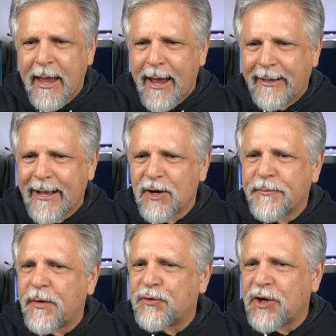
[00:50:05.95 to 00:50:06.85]
And I don't know
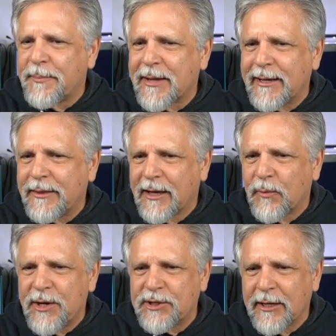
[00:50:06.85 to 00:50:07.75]
if you've shipped anything
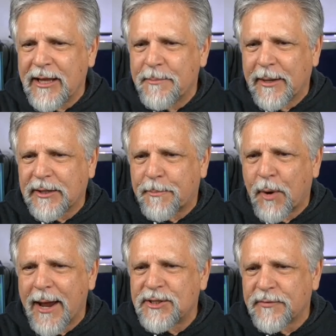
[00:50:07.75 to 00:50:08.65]
recently, but the
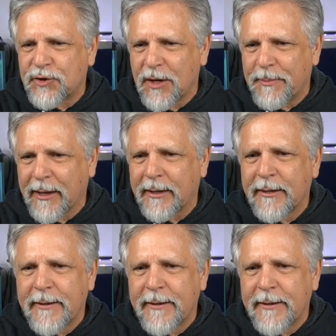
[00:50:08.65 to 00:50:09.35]
price of shipping